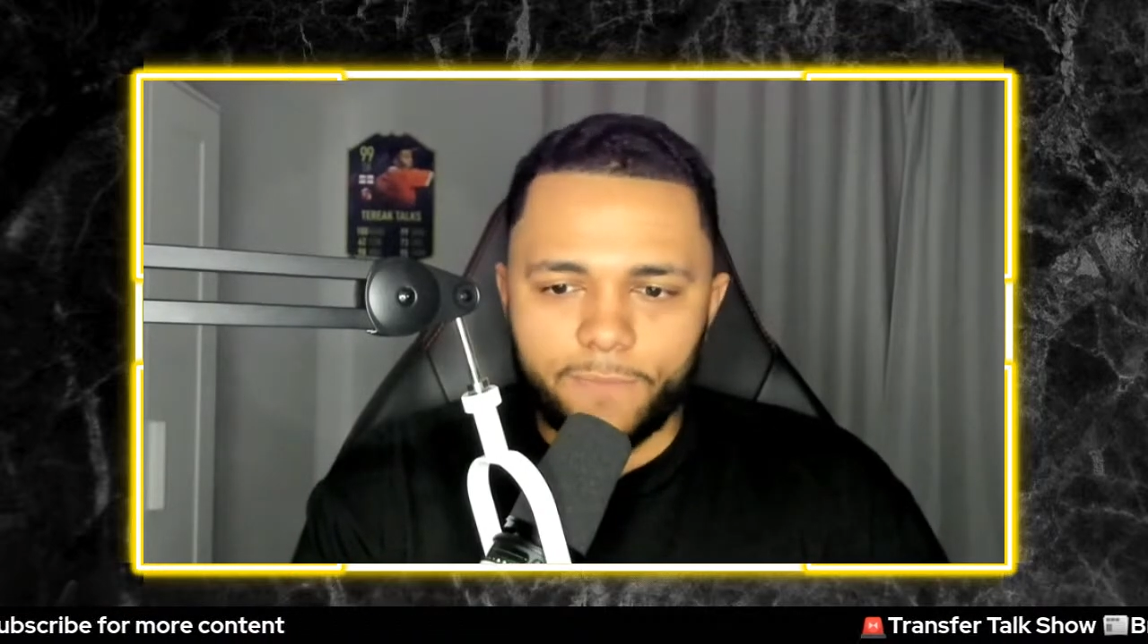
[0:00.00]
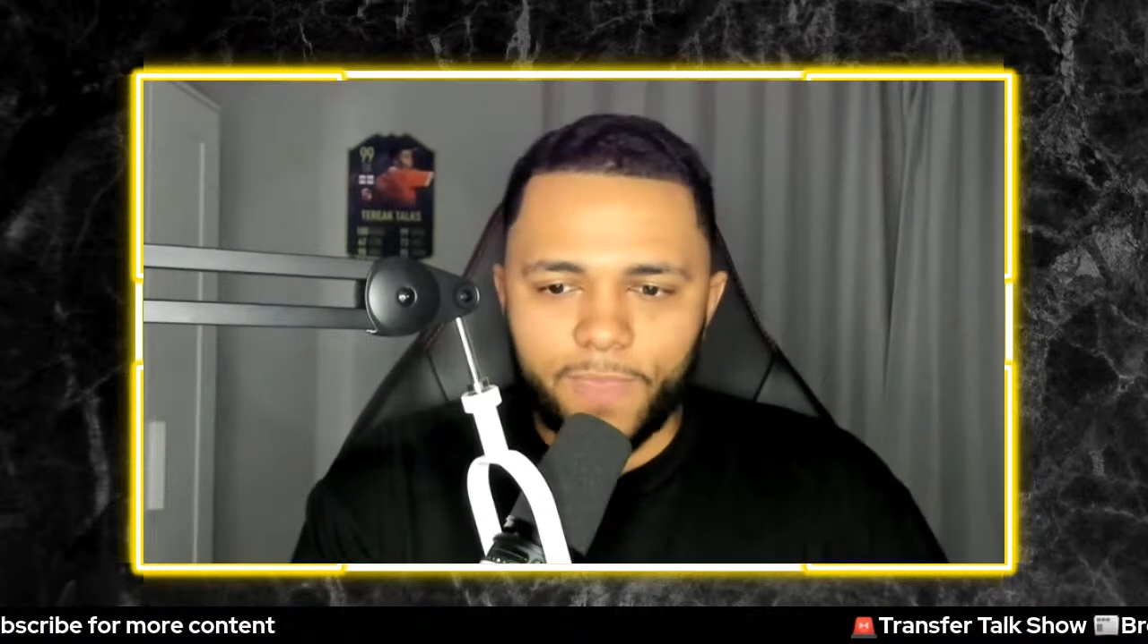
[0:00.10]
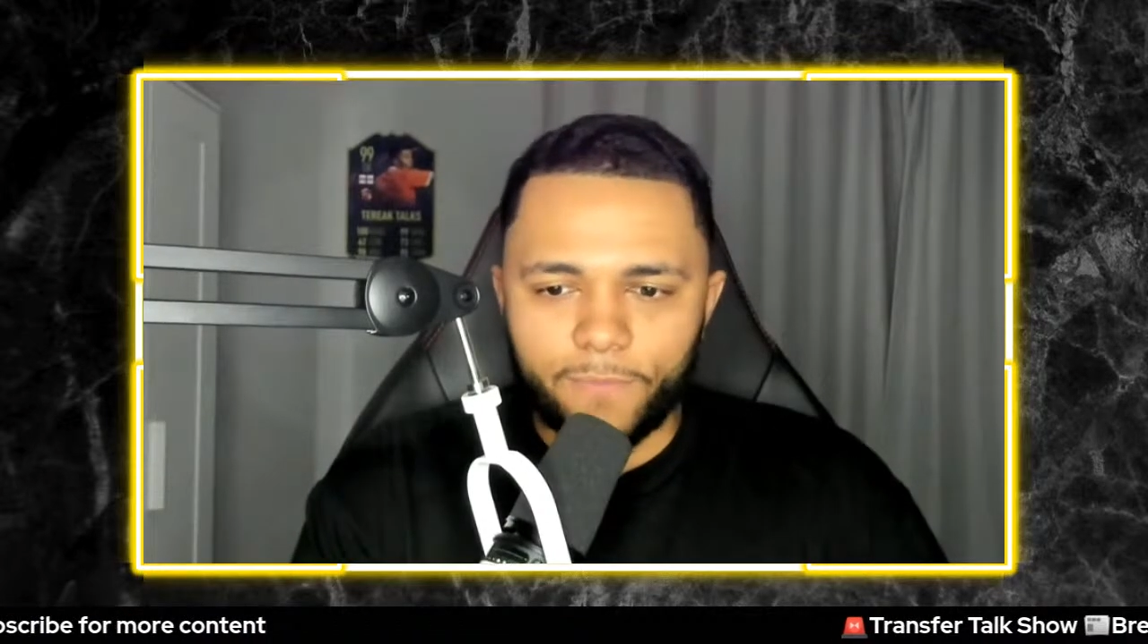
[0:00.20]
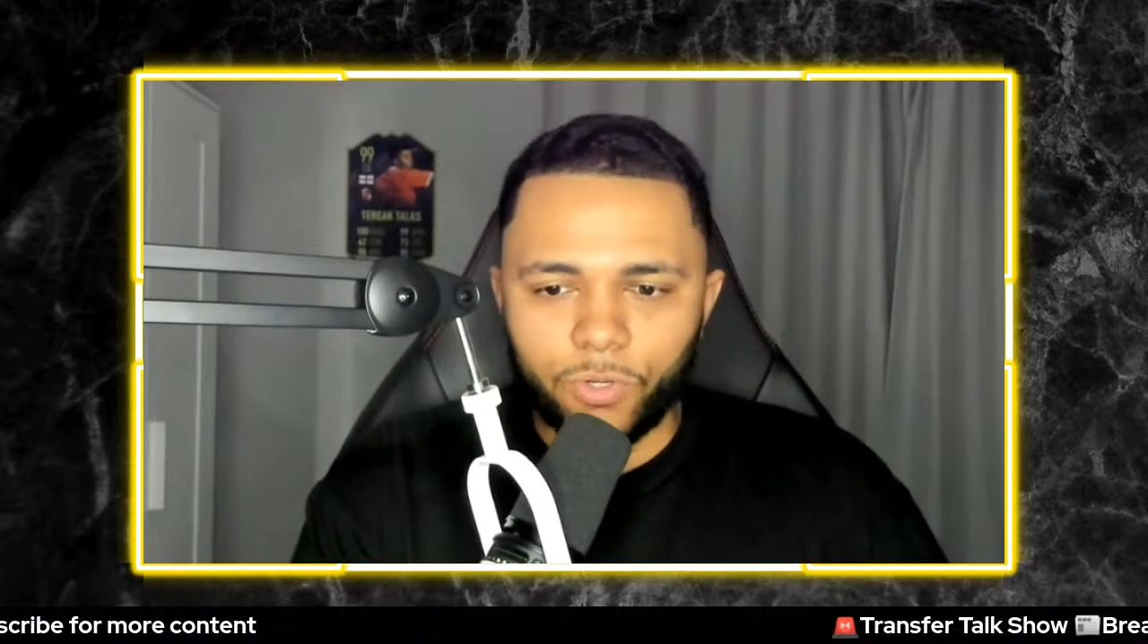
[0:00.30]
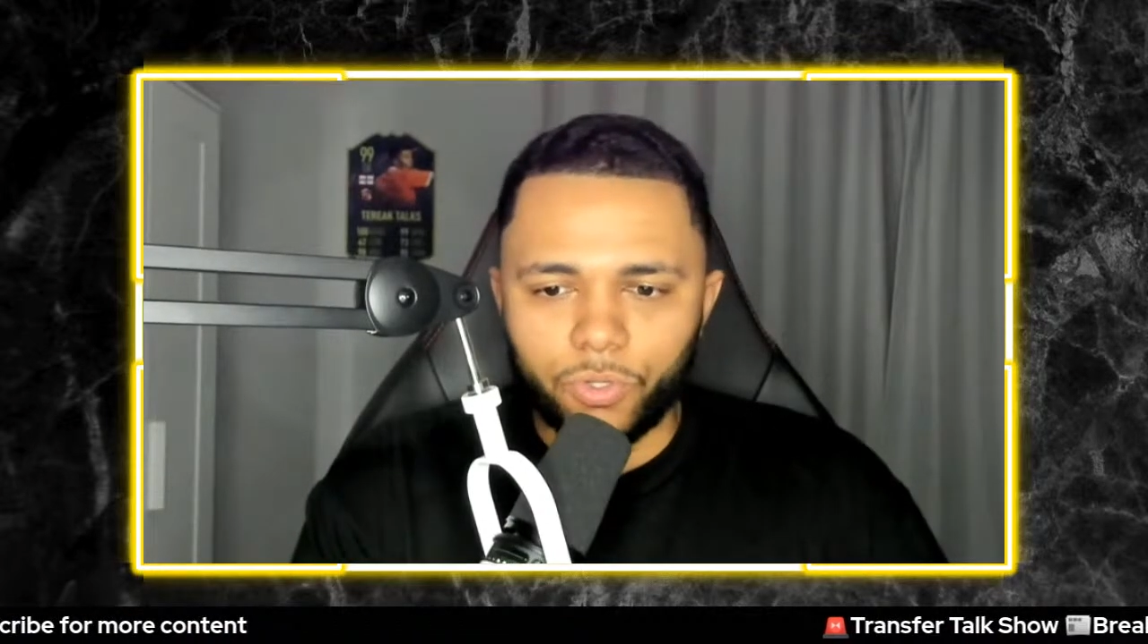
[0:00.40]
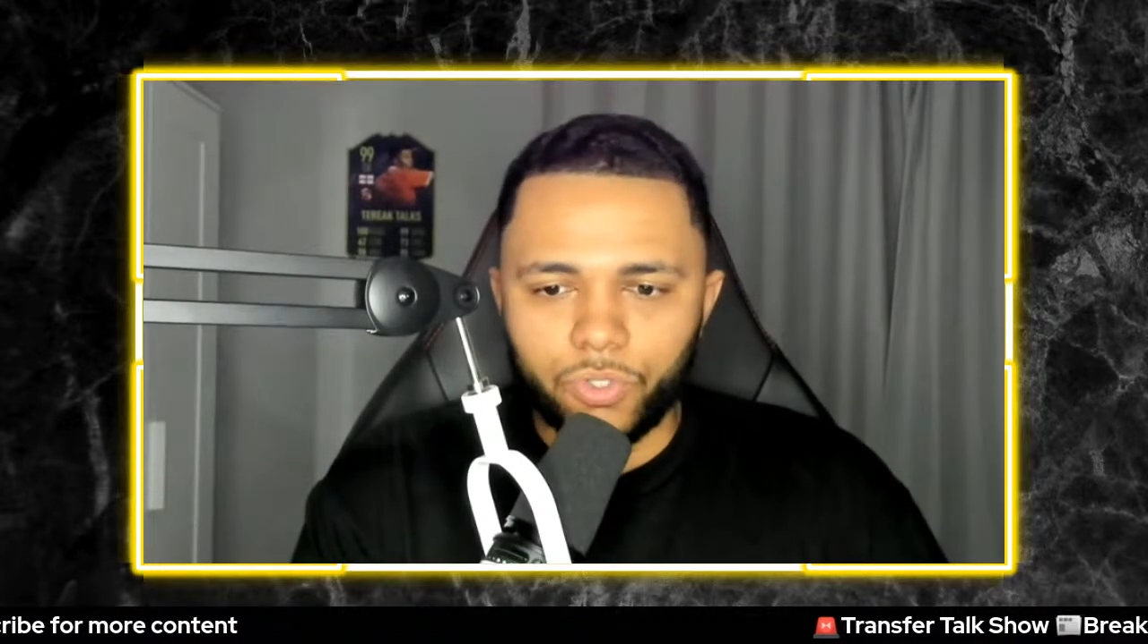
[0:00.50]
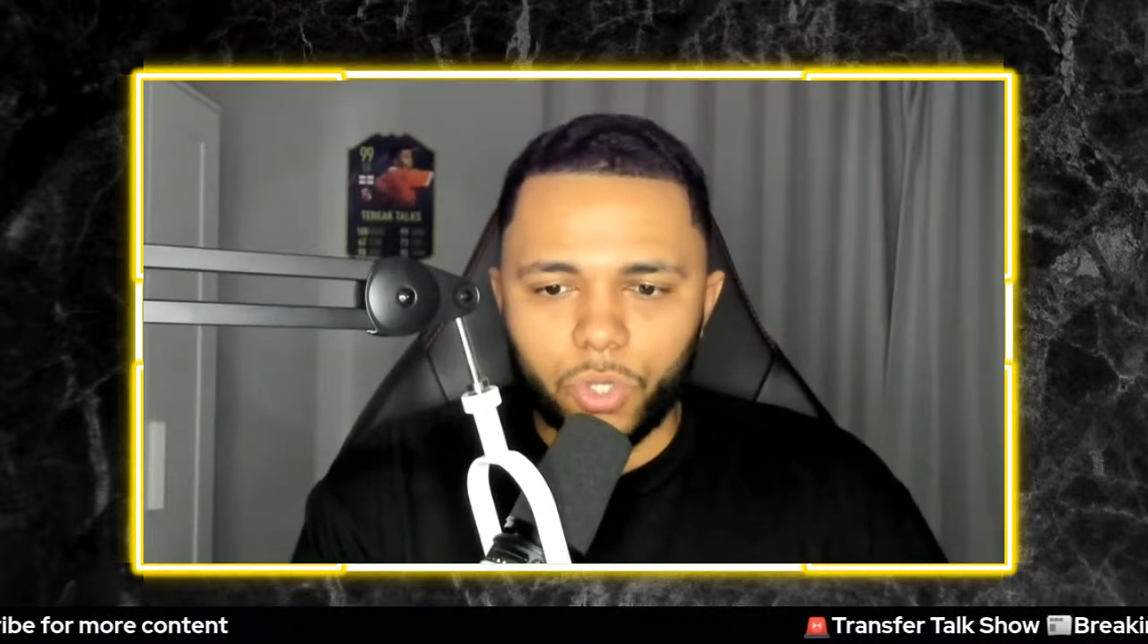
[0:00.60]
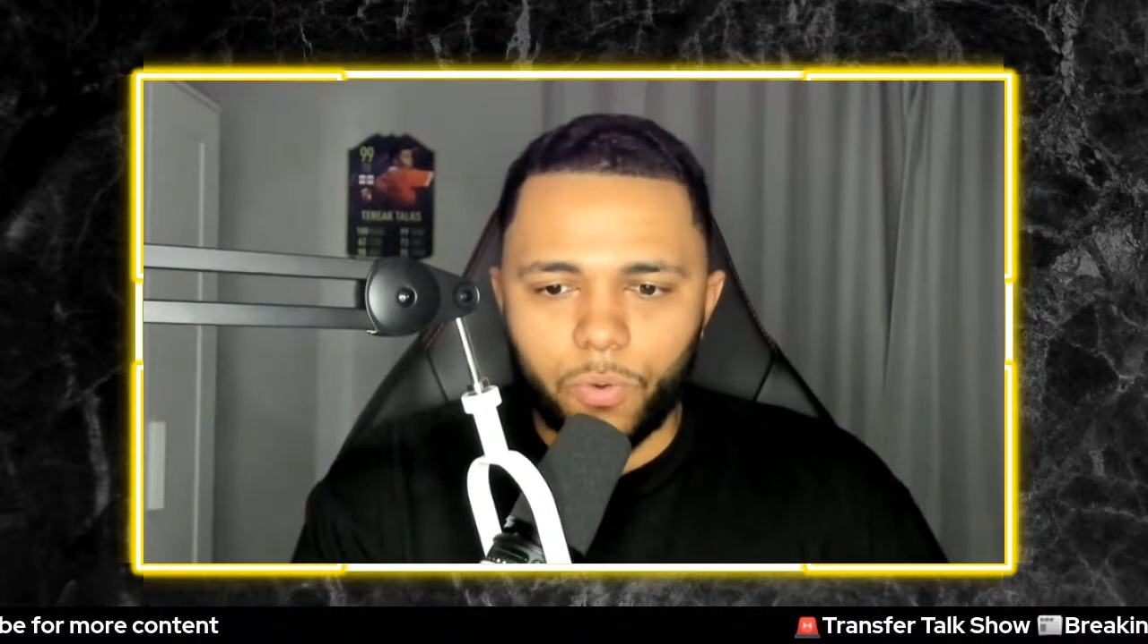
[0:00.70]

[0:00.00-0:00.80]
If you haven't done so